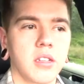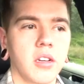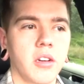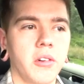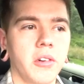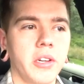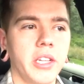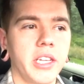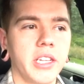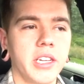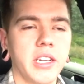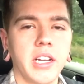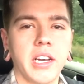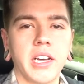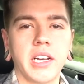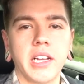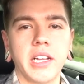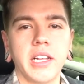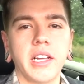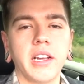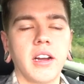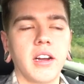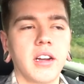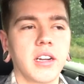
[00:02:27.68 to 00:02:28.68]
Cody and
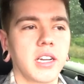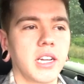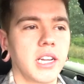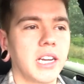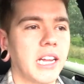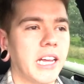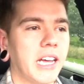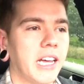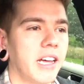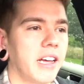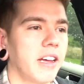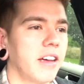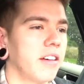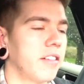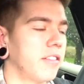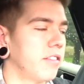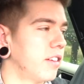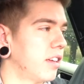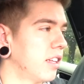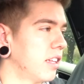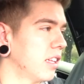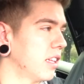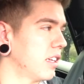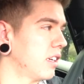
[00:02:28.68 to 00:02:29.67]
I are gonna have
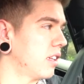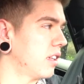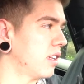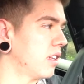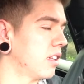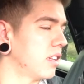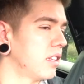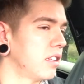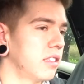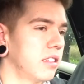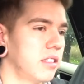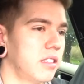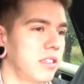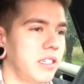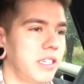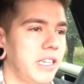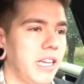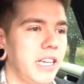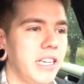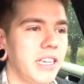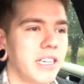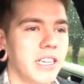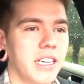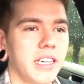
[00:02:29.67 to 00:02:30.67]
a little
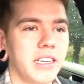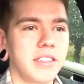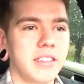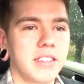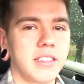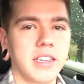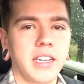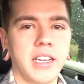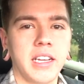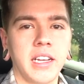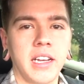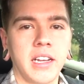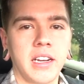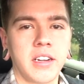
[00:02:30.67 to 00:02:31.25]
date night tonight.